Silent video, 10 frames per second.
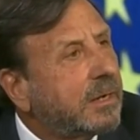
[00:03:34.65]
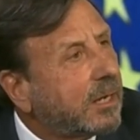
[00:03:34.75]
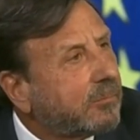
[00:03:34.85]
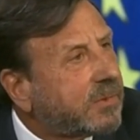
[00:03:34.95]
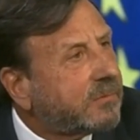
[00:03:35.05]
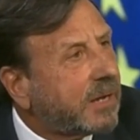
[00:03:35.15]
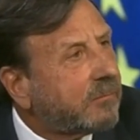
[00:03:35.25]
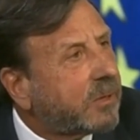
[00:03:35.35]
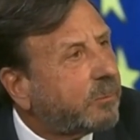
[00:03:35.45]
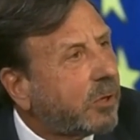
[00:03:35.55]
help
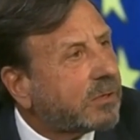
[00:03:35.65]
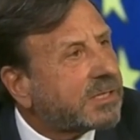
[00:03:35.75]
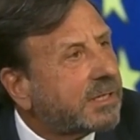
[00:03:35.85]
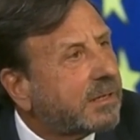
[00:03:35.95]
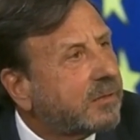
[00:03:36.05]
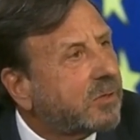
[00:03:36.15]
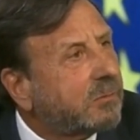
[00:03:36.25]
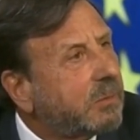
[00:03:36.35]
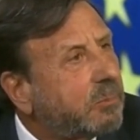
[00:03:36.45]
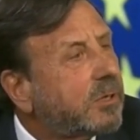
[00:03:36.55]
develop the policy that will
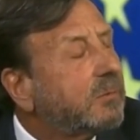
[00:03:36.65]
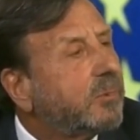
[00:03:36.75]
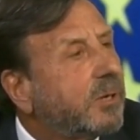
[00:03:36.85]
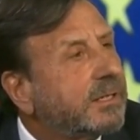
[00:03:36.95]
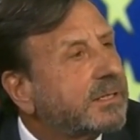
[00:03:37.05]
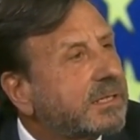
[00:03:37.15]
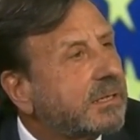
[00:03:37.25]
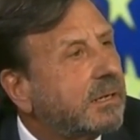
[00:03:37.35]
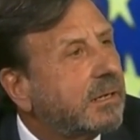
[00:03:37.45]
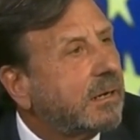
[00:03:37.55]
be put in place
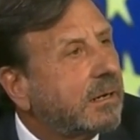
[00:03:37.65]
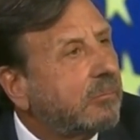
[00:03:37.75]
uh,